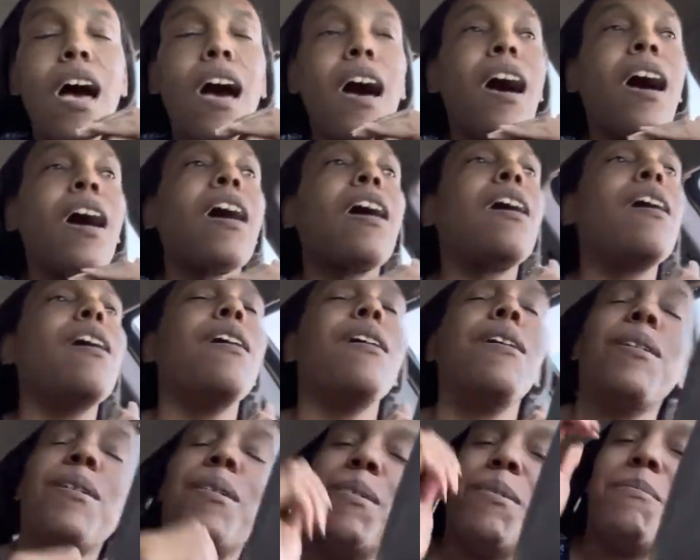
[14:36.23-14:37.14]

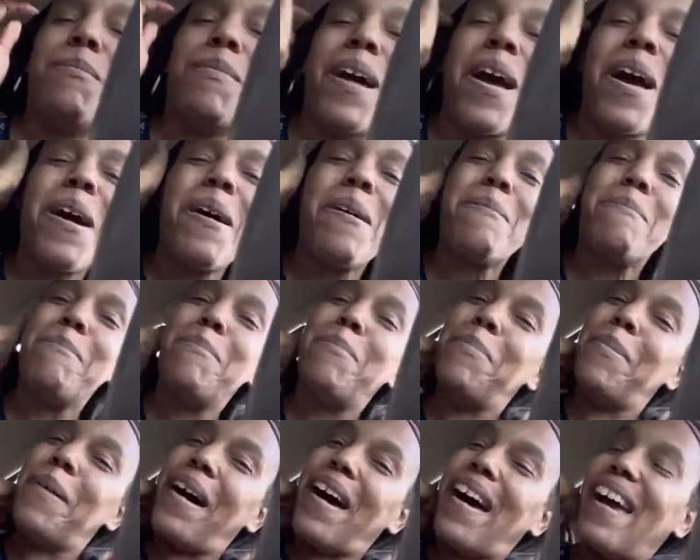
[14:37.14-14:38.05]
No.
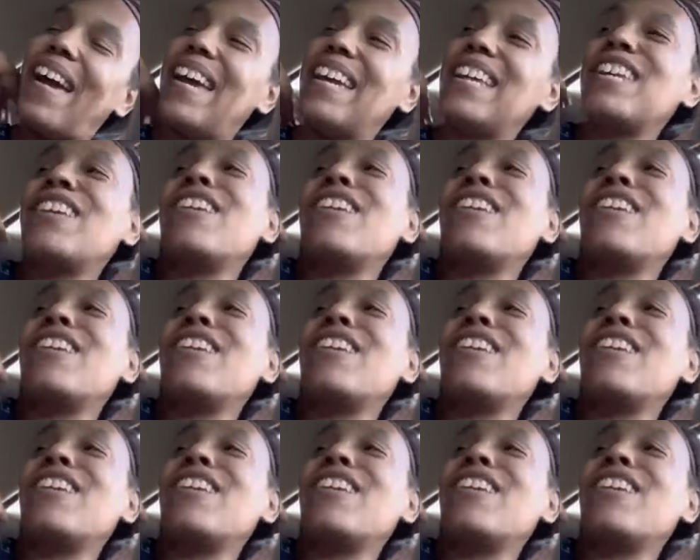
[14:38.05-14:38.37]
But, you